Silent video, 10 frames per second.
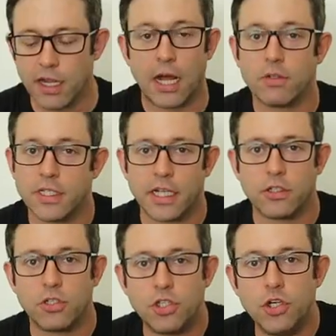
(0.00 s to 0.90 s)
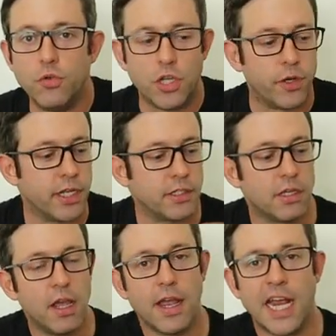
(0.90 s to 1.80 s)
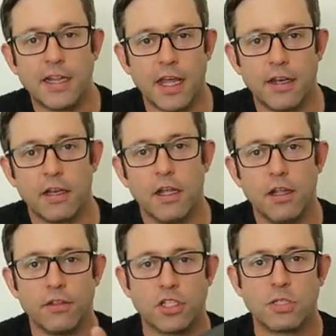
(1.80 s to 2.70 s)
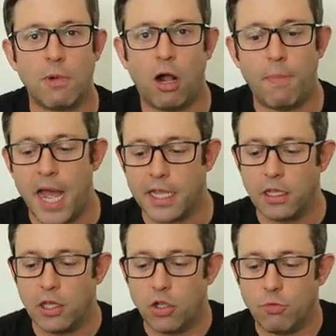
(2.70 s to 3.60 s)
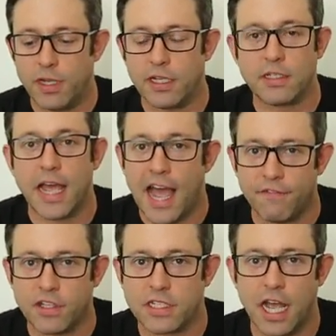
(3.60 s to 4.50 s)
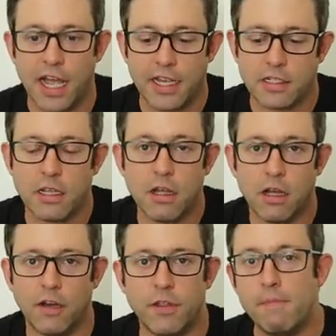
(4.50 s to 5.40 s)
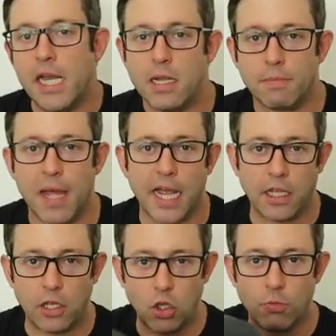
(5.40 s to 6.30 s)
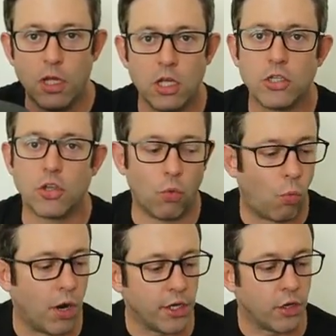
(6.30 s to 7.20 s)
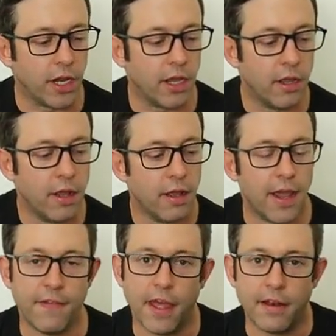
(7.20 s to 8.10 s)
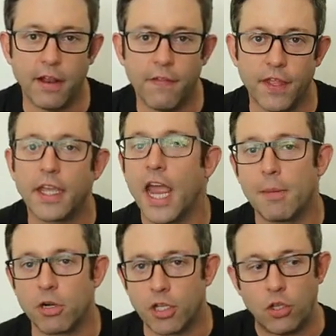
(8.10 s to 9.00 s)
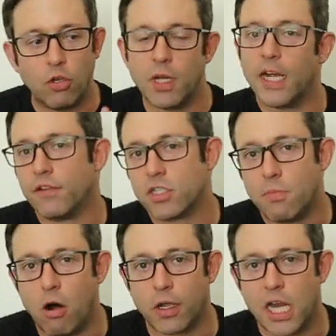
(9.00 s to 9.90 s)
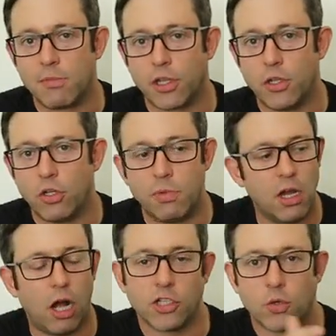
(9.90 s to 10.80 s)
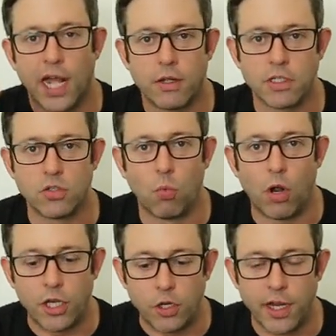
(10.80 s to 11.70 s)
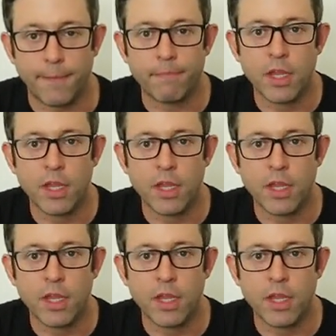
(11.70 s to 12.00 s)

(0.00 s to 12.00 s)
counts as 2 units, and then the small packing cube is half the size of the medium packing cube, so 1 unit. And then the camera cube, I have the small camera cube, also counts as 1 unit.